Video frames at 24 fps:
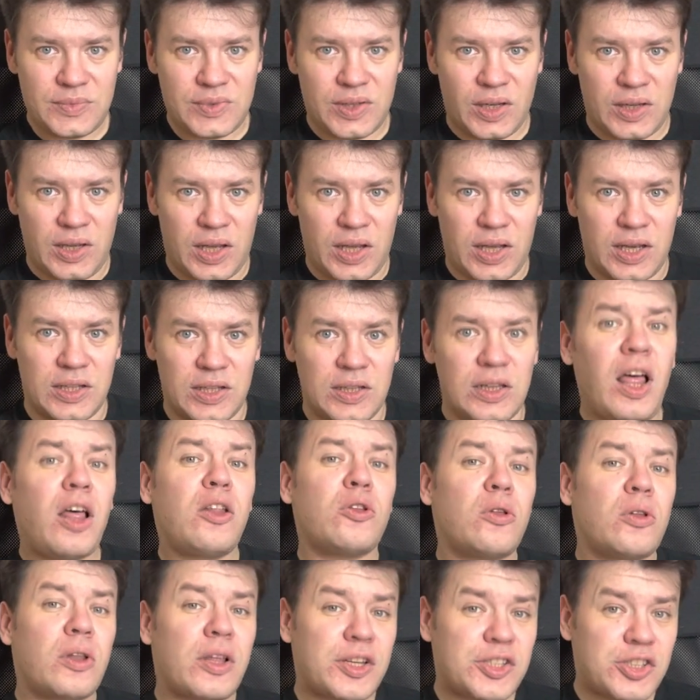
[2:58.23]

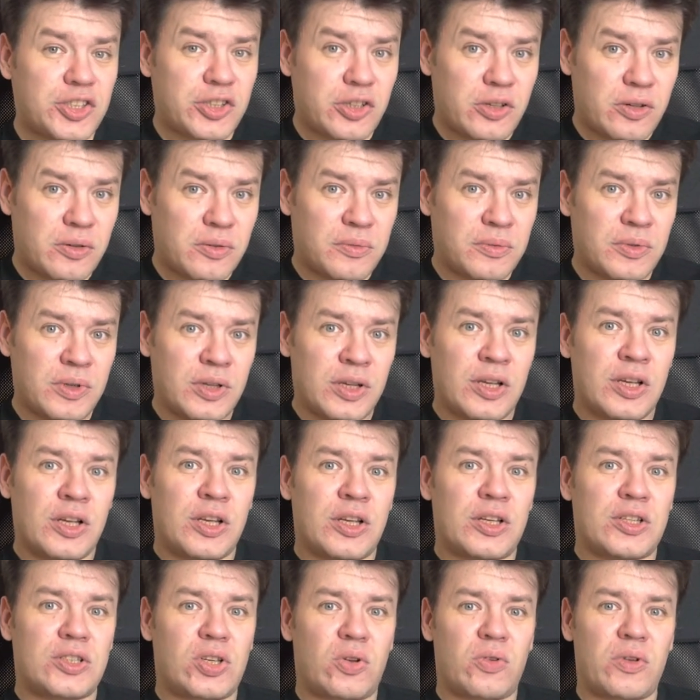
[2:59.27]
nano-ledger.
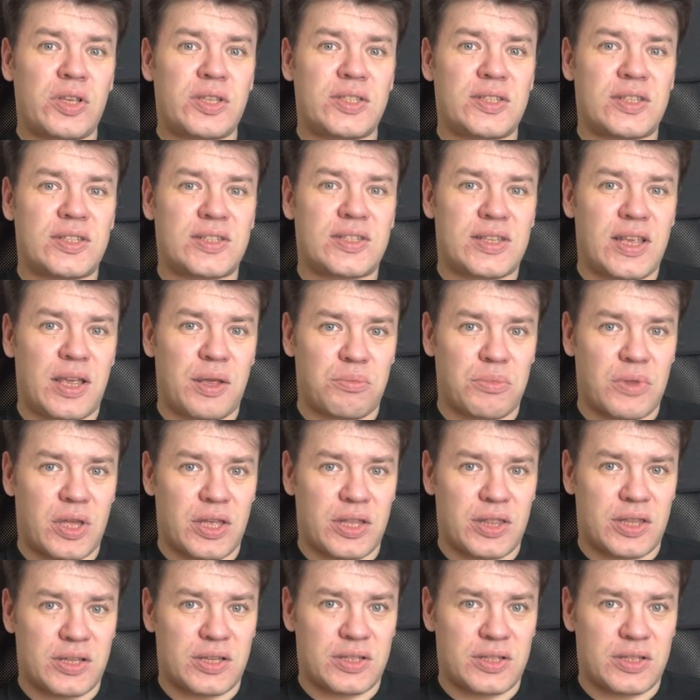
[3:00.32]
So it's the same data